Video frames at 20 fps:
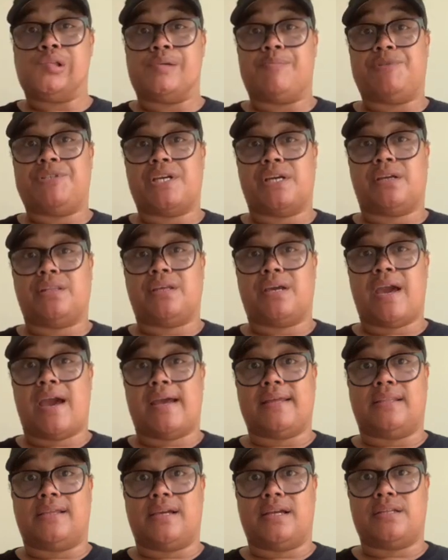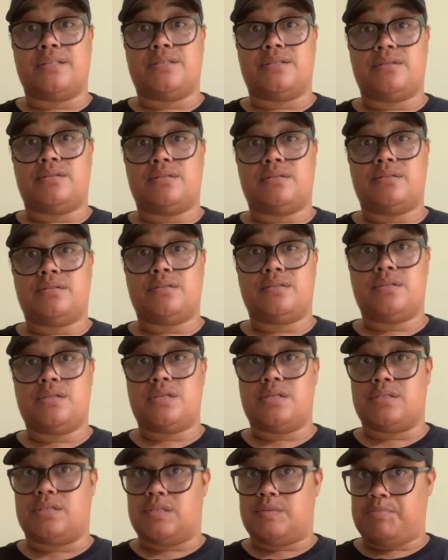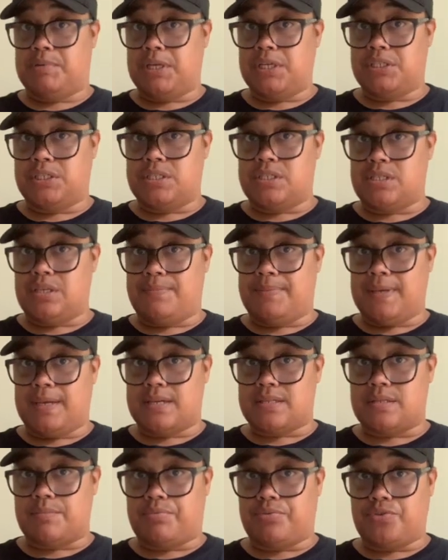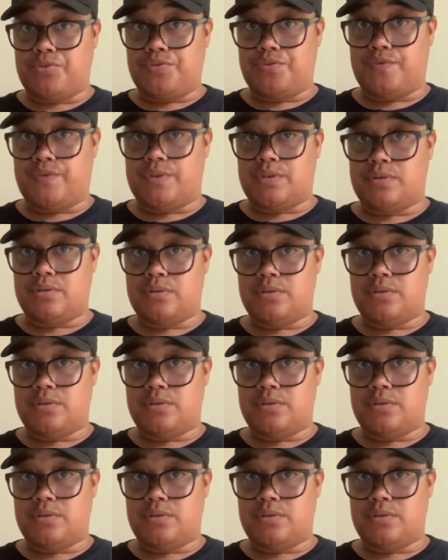Checking the guidelines. Is this PGCPS approved?